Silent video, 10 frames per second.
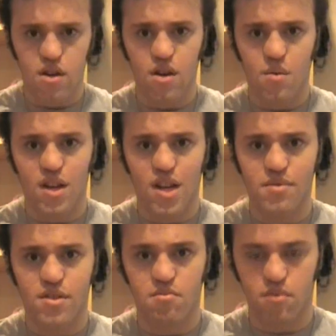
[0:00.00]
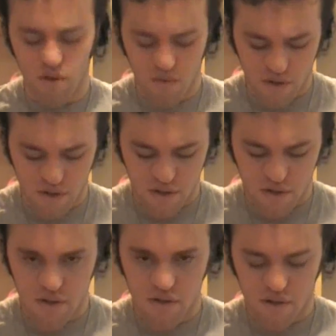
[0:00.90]
When it comes to
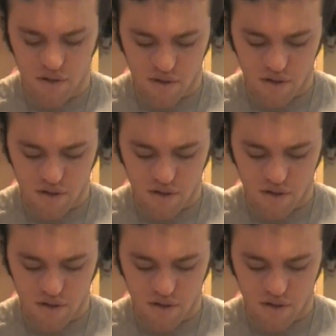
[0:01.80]
movies,